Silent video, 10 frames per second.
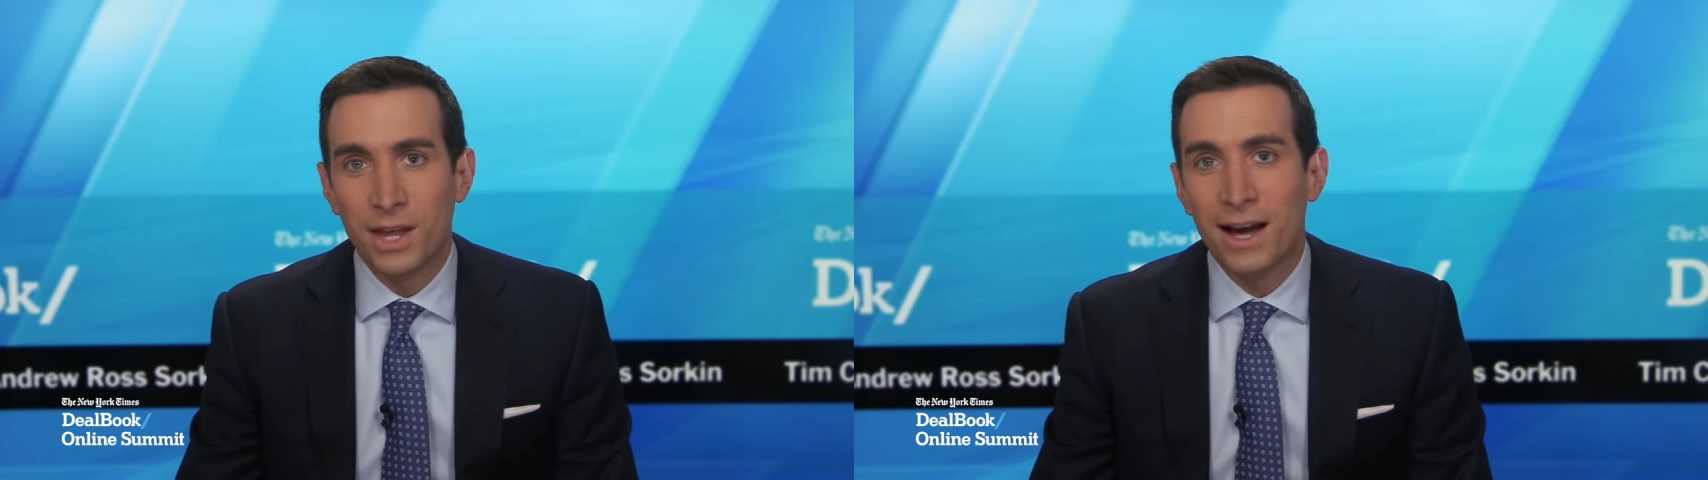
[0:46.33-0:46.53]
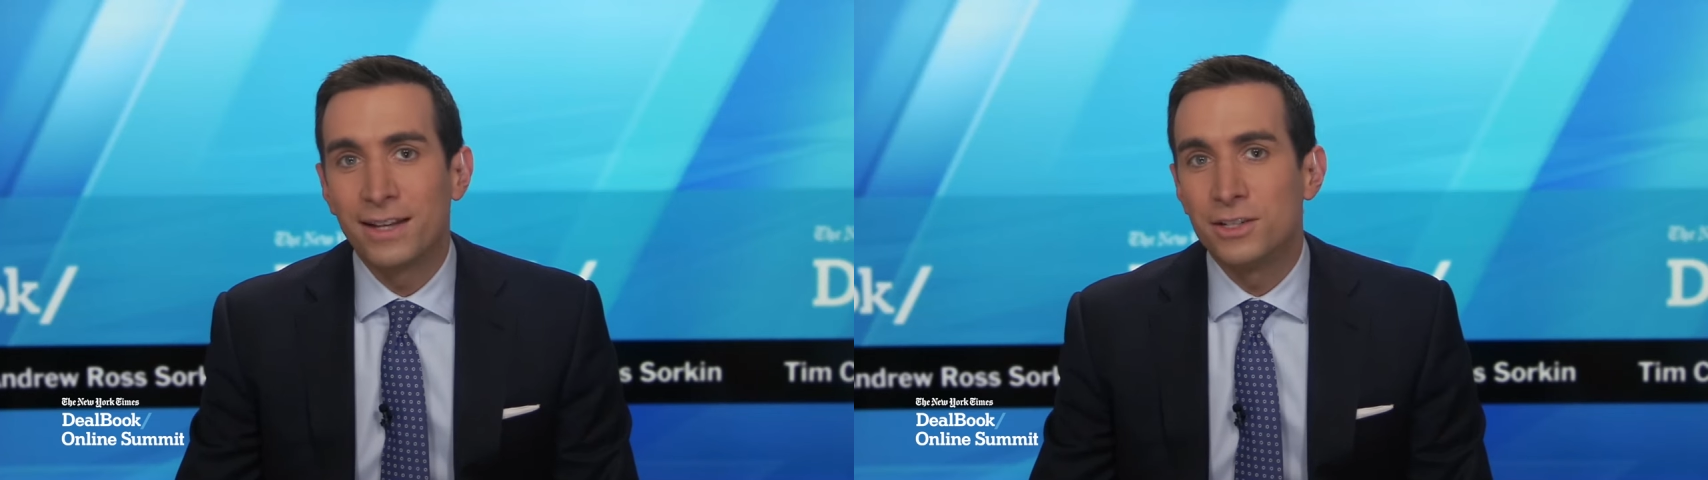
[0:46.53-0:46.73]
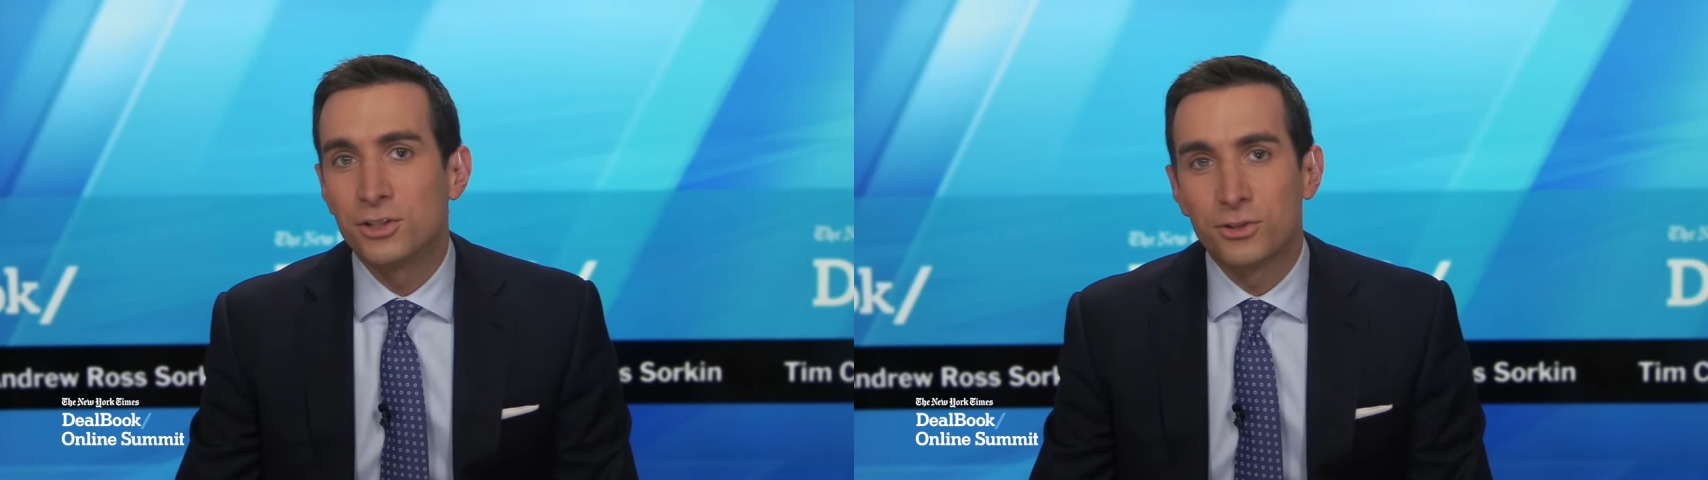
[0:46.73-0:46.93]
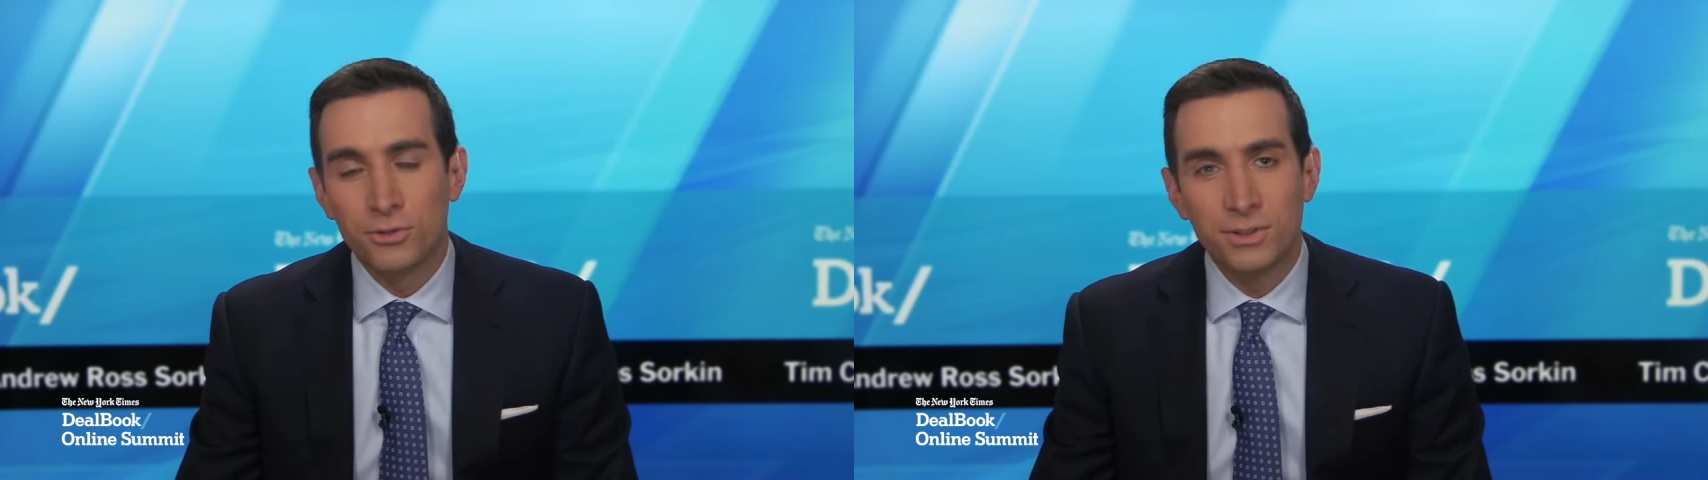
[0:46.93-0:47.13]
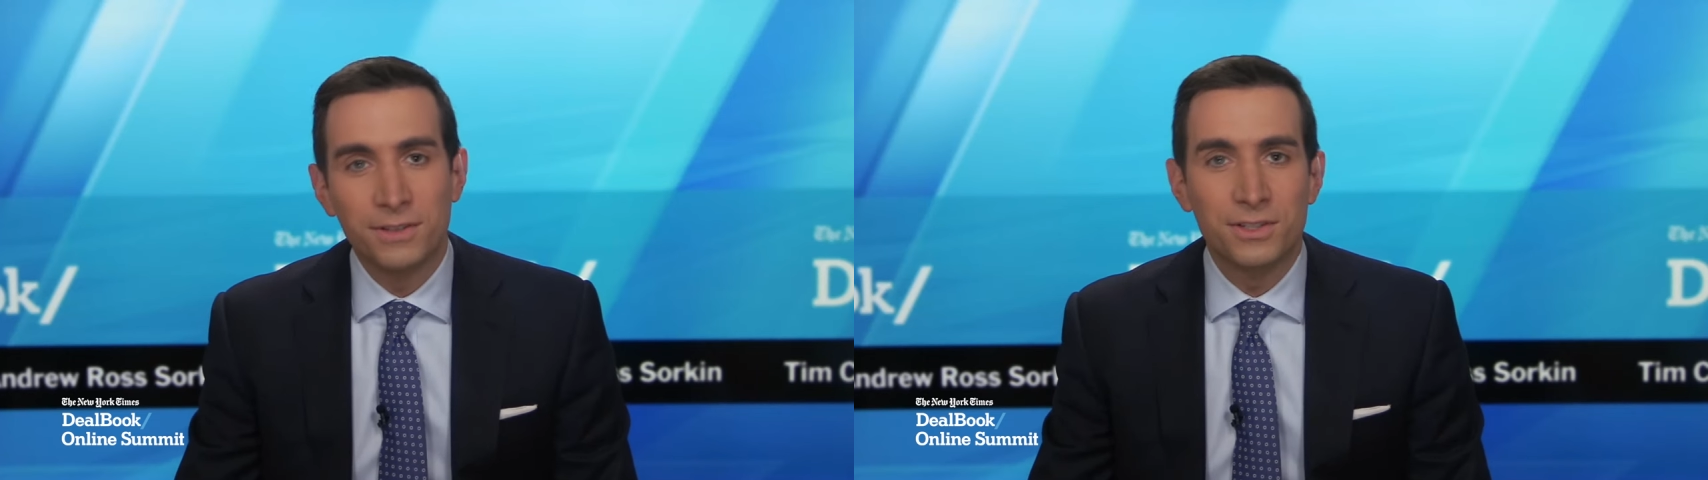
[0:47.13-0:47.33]
the heightened
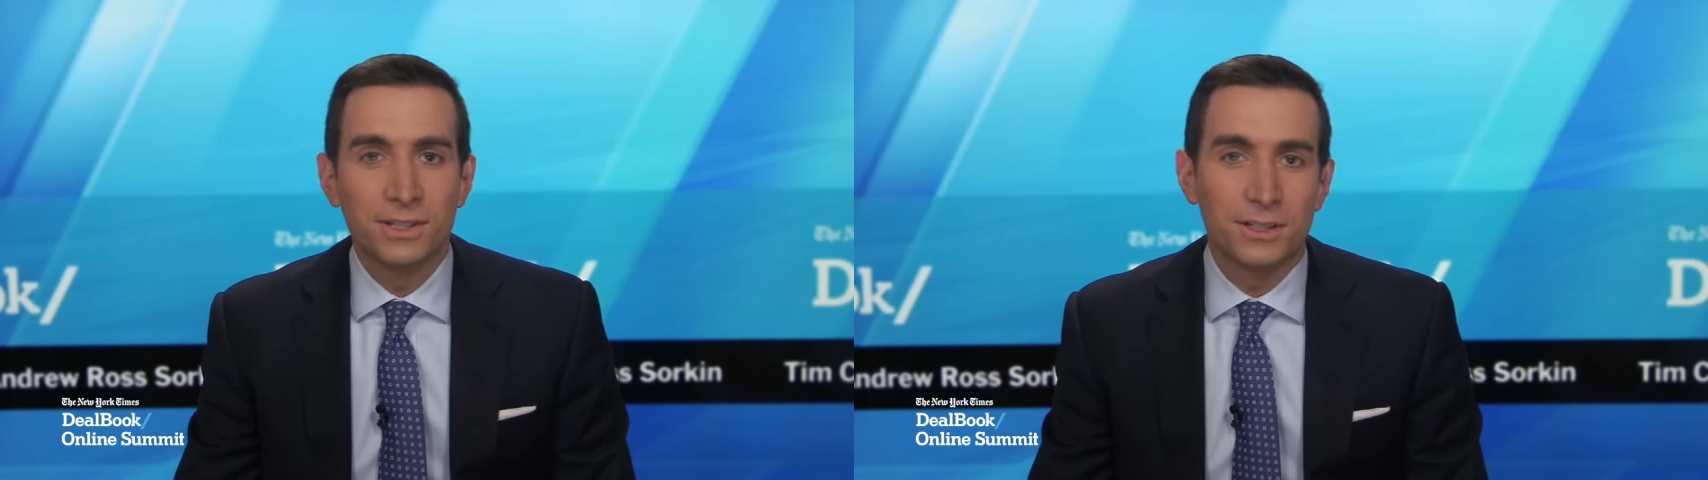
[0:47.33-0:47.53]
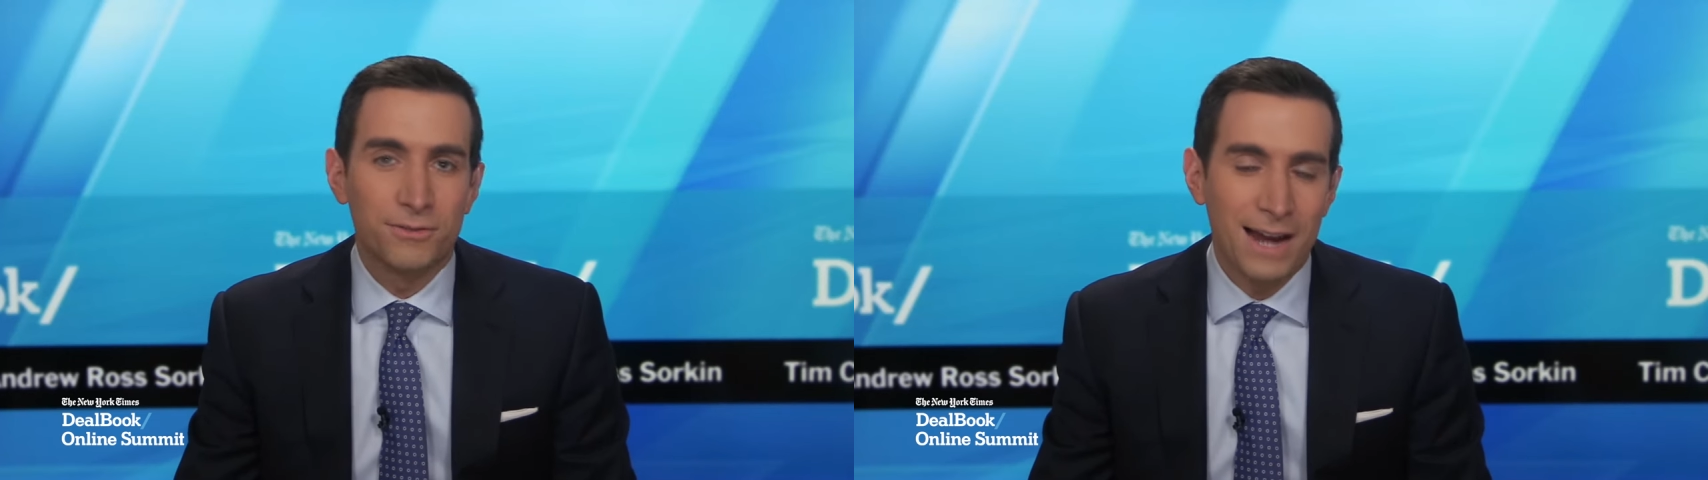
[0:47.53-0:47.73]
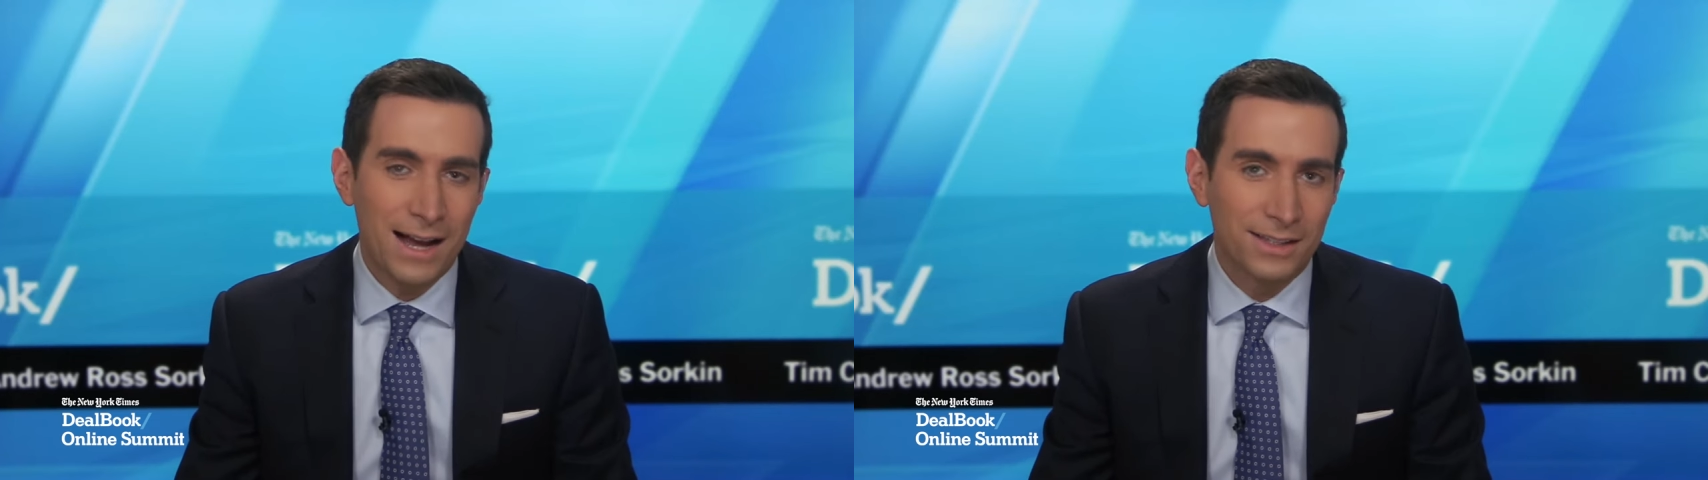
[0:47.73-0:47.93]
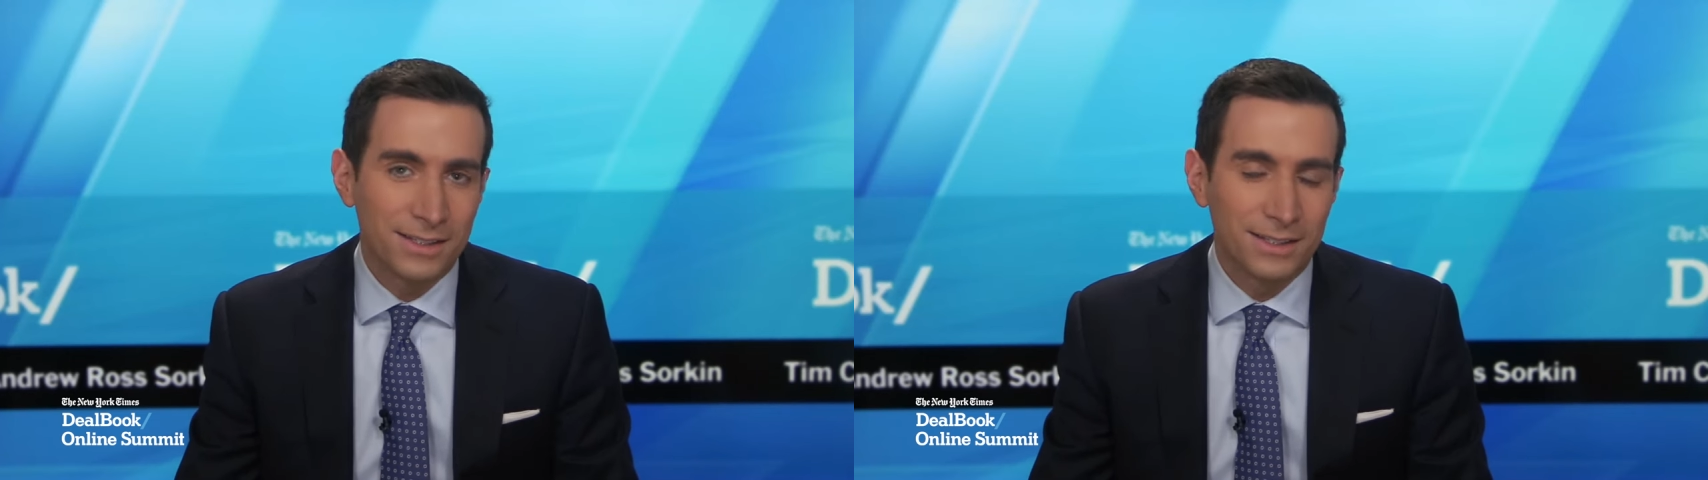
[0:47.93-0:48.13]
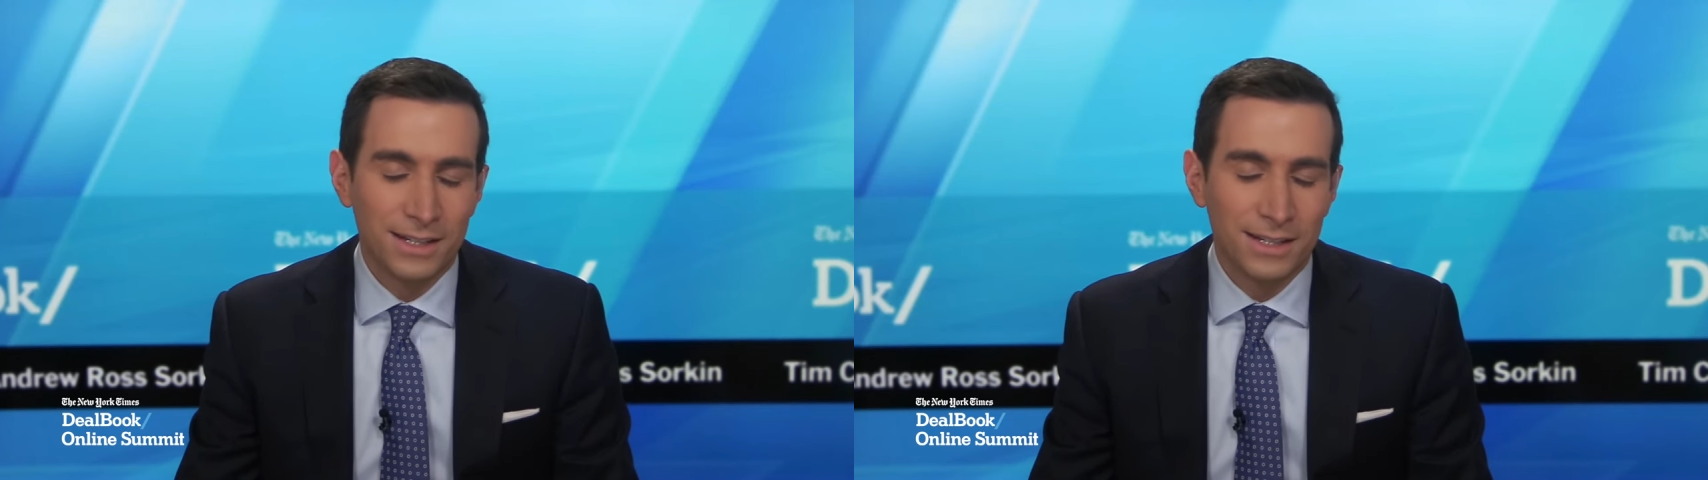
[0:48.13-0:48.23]
scrutiny of Silicon Valley,